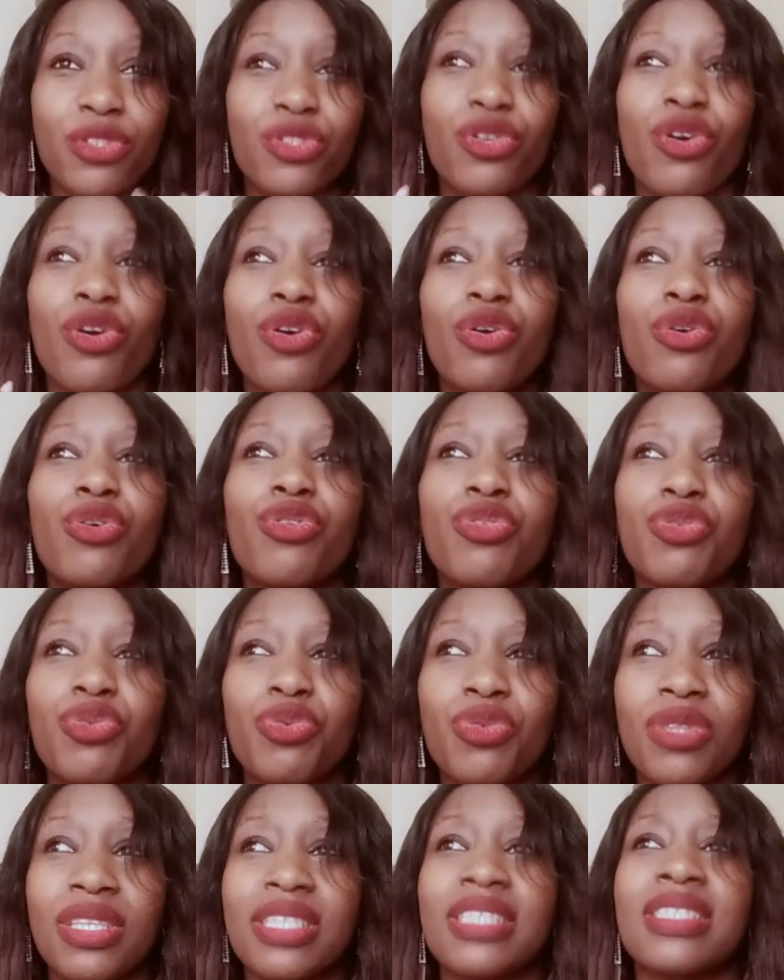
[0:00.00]
Don't go
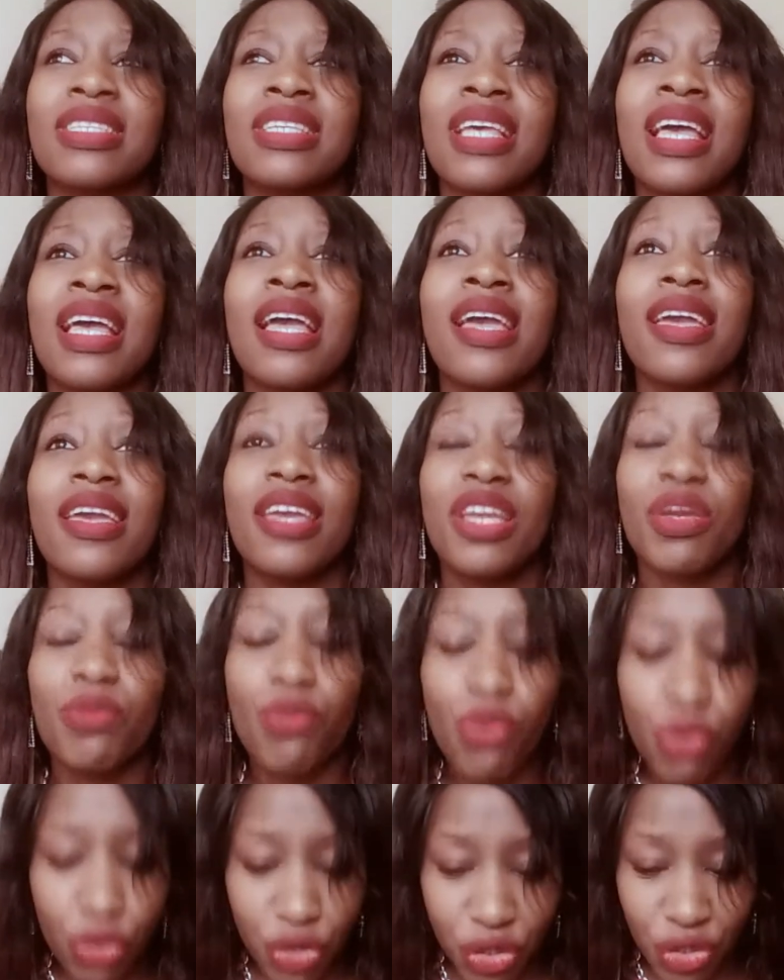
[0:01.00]
through this
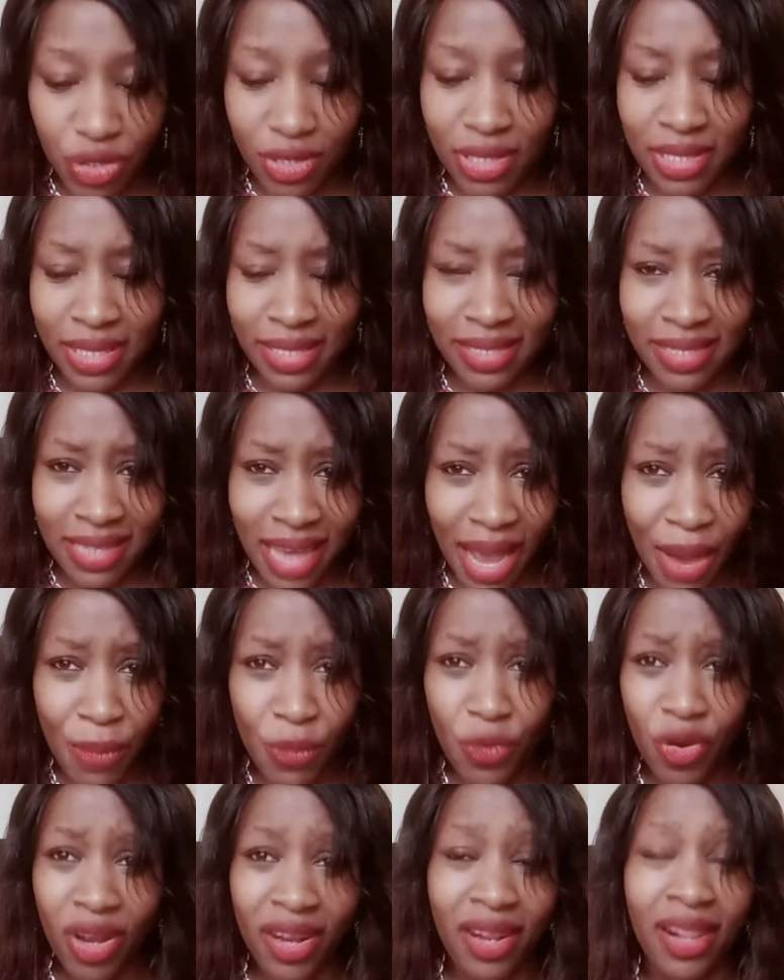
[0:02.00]
emotions and
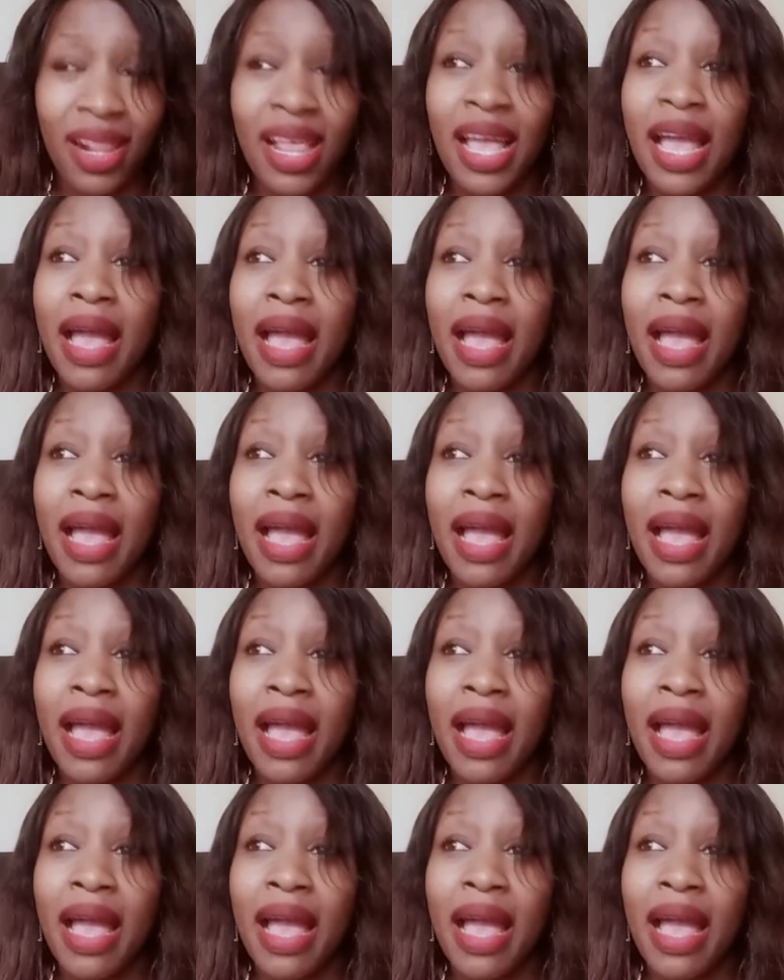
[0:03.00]
turmoil